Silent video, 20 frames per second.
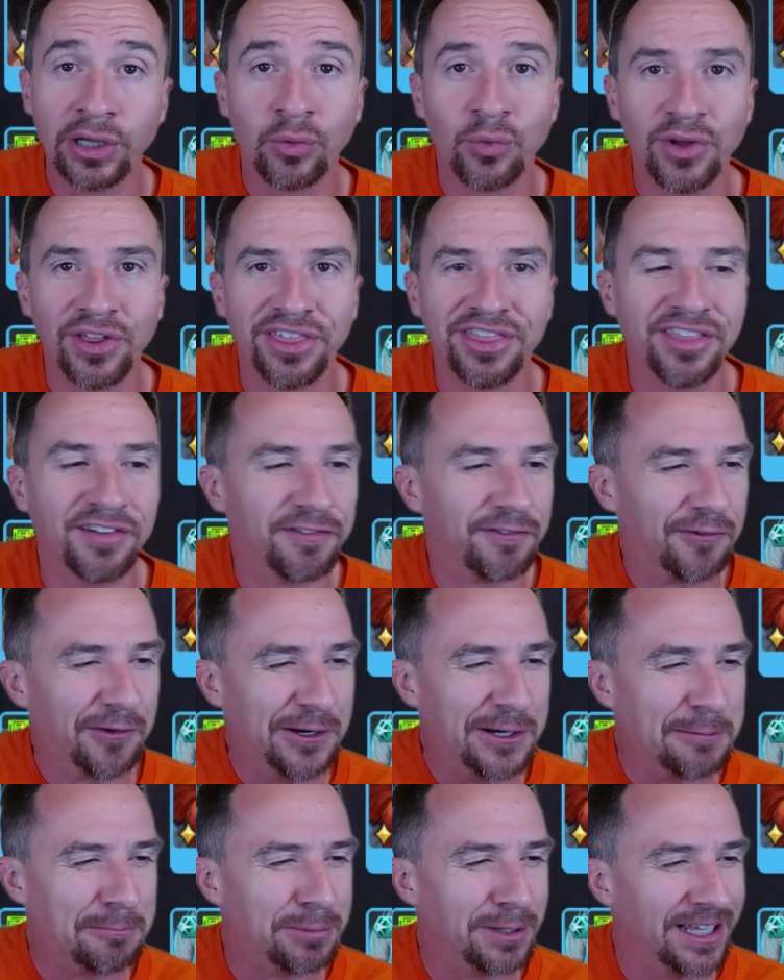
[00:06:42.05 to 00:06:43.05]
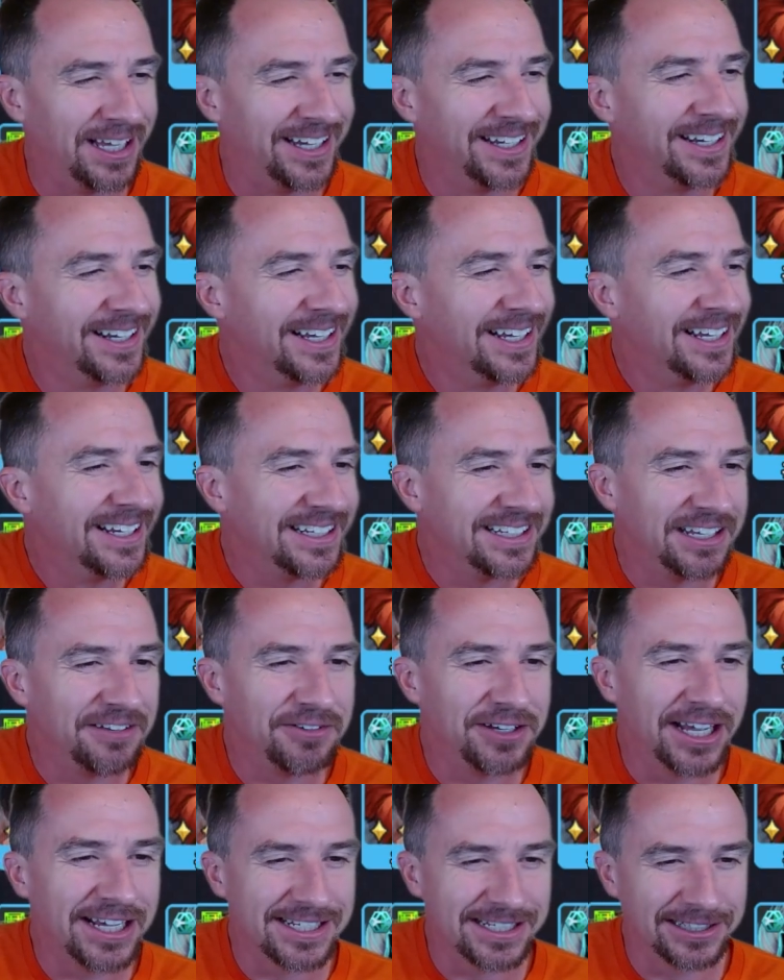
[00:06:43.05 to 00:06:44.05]
with the free-to-play to give
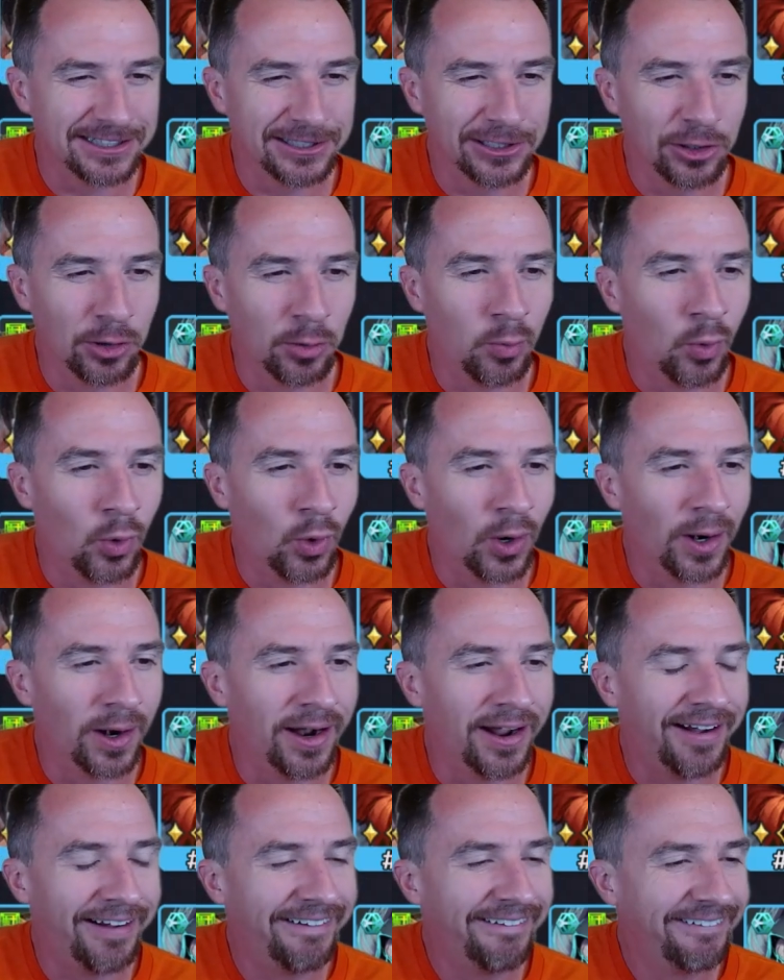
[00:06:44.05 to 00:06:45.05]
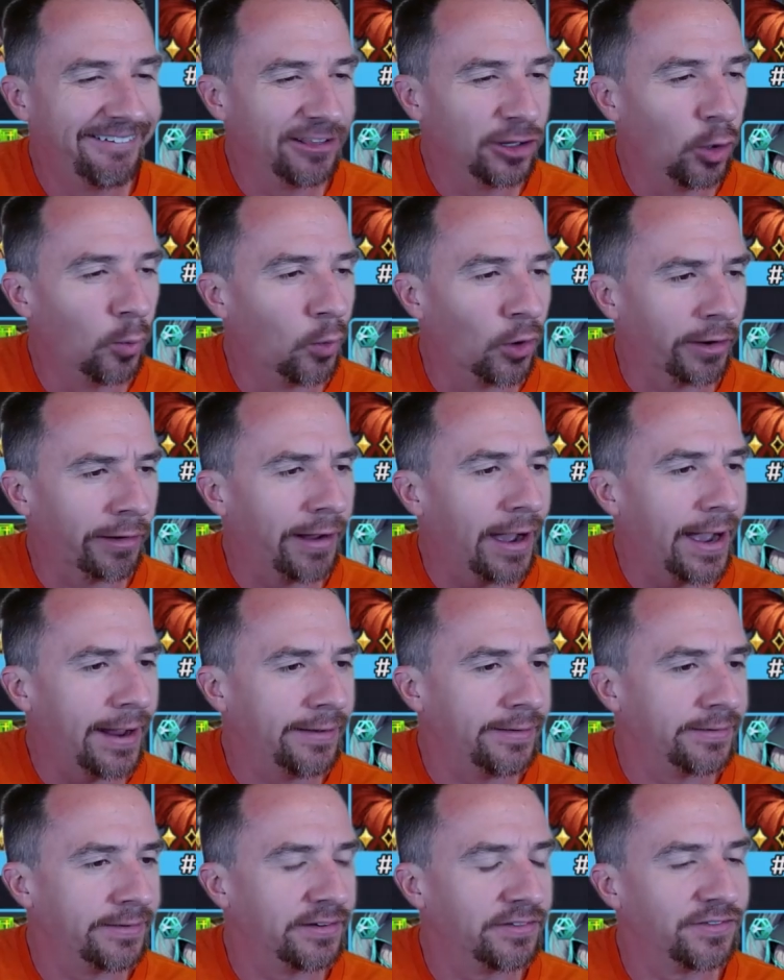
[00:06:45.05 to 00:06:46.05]
you guys a little more
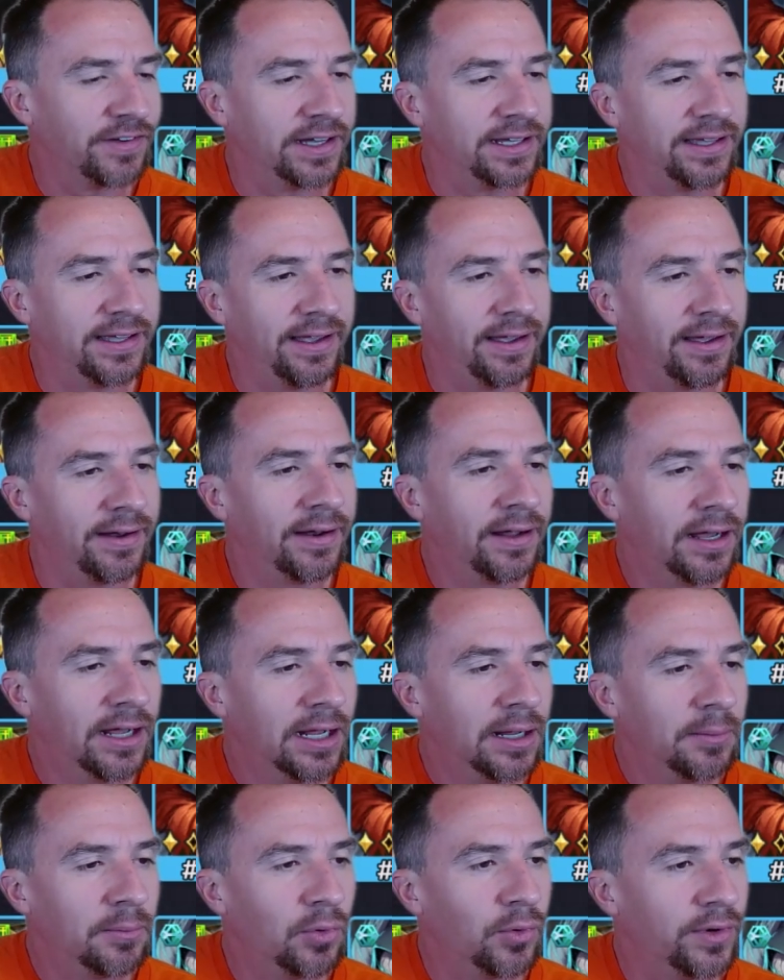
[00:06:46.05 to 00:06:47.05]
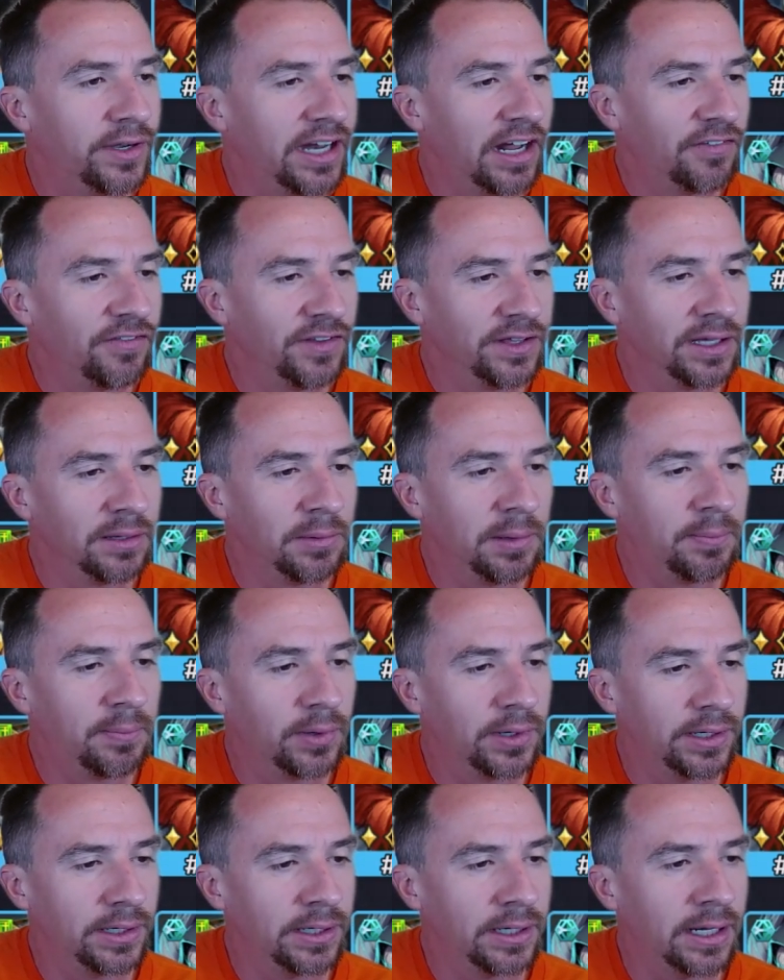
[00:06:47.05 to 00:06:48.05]
guidance if I can. But we're definitely going to be
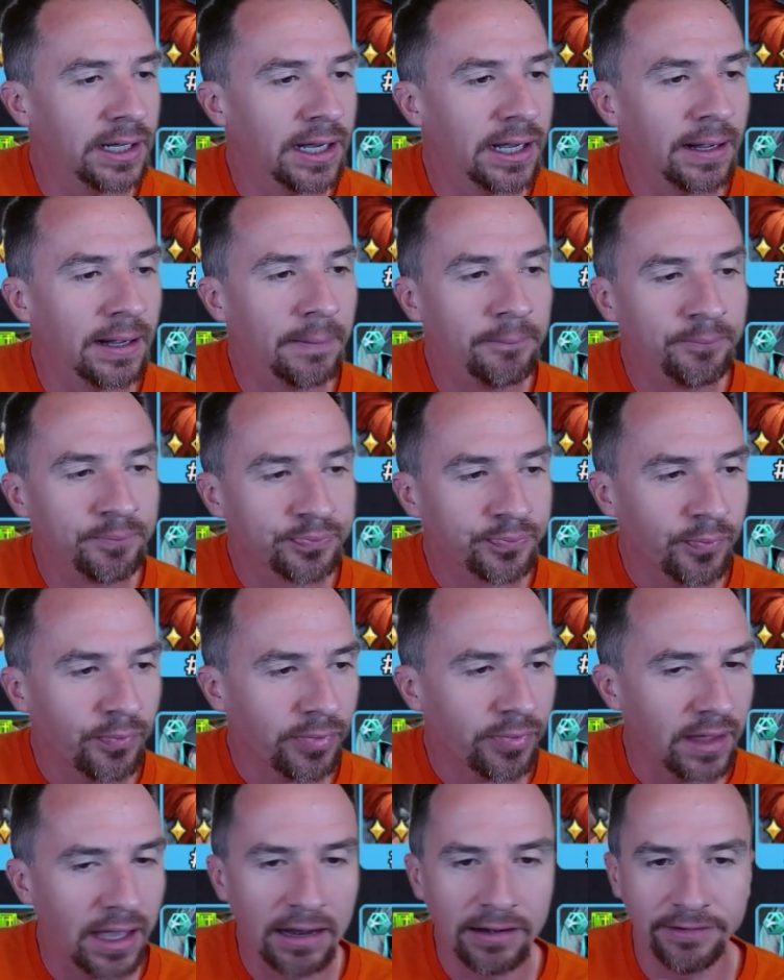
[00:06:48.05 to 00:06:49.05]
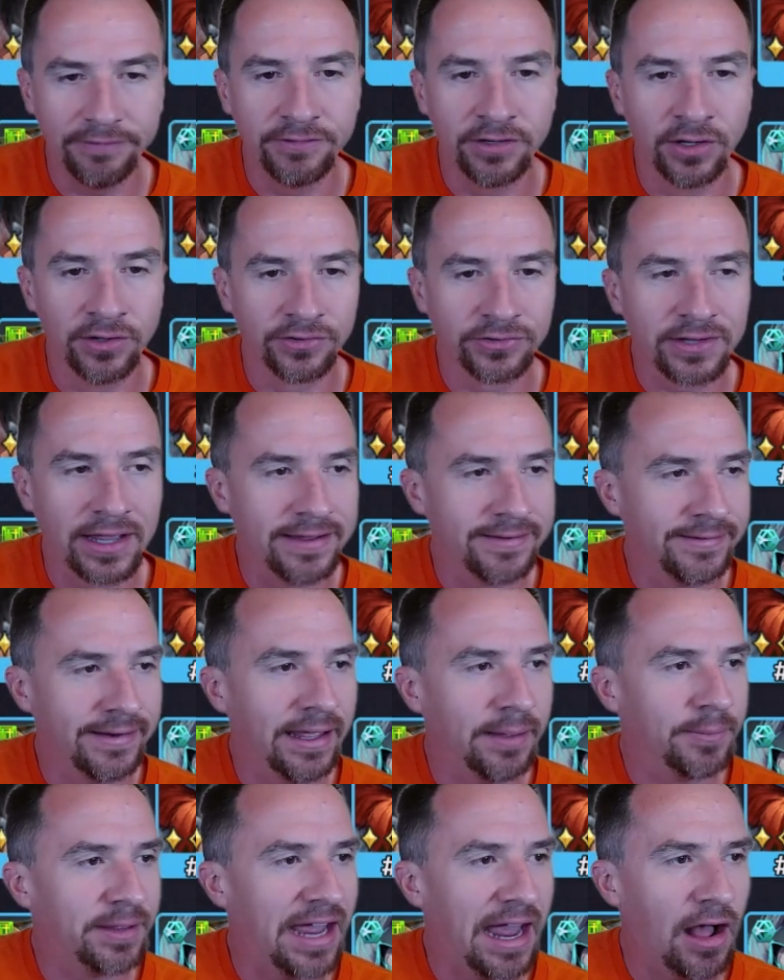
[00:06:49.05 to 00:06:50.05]
putting, I don't even know this guy's
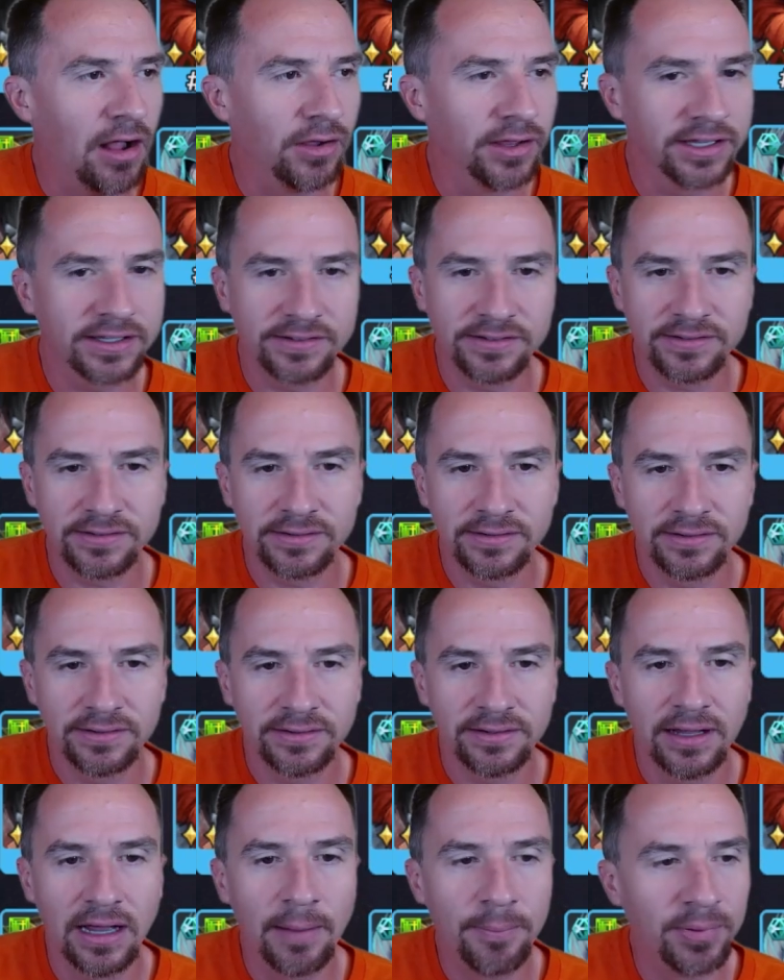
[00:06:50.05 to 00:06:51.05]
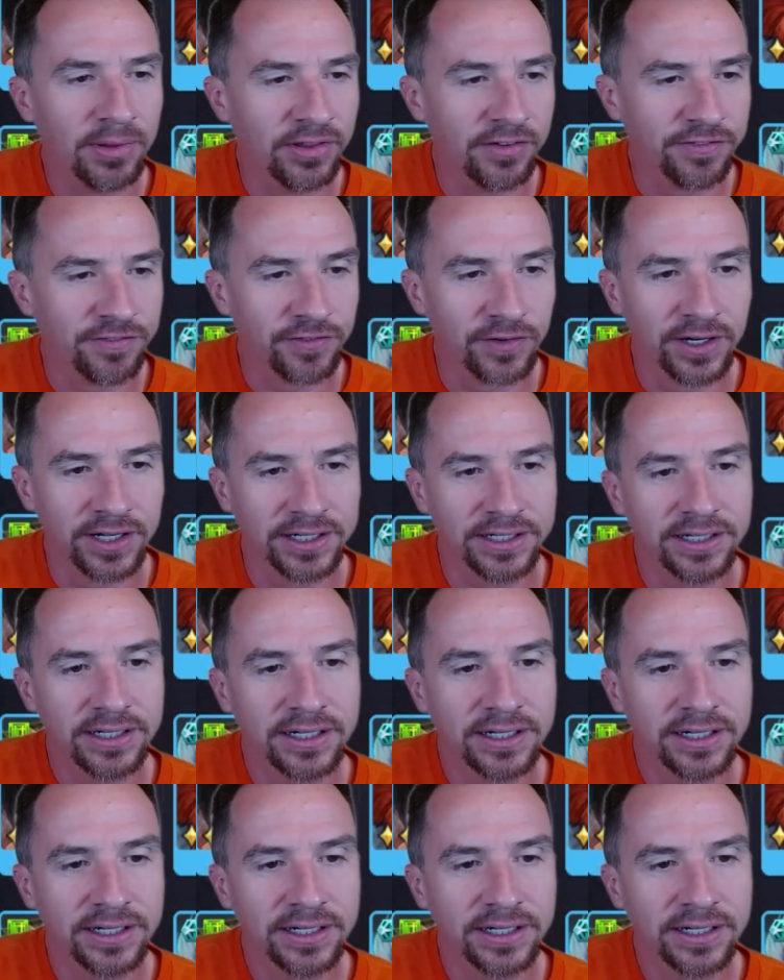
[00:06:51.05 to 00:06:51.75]
name, Calix up in the front